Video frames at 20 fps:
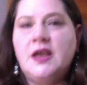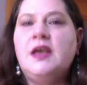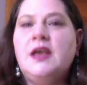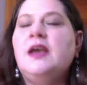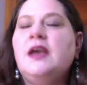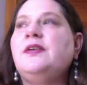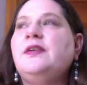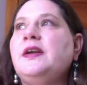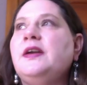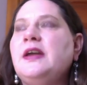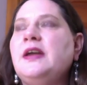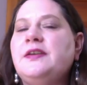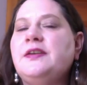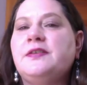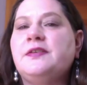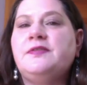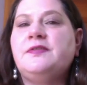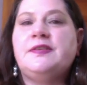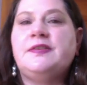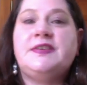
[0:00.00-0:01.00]
And around
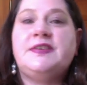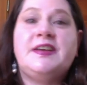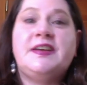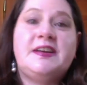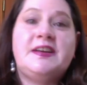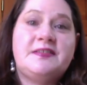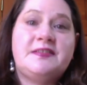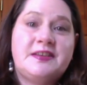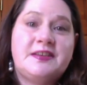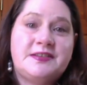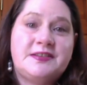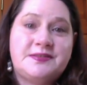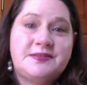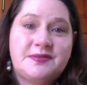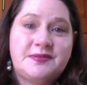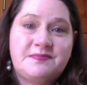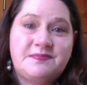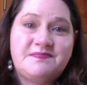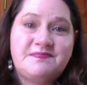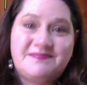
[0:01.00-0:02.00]
158 of those
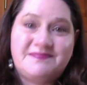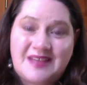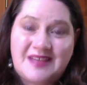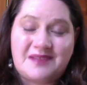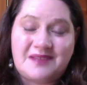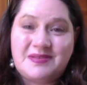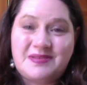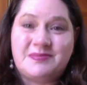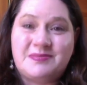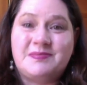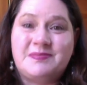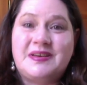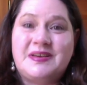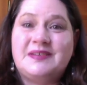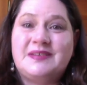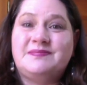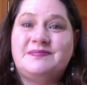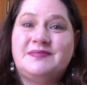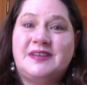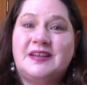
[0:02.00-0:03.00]
with black people
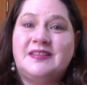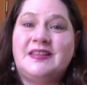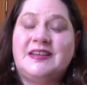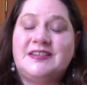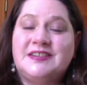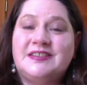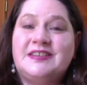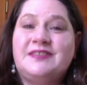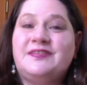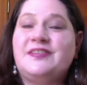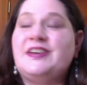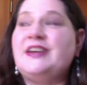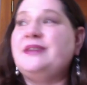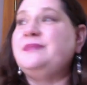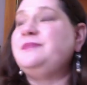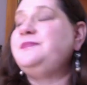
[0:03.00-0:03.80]
being allegedly free.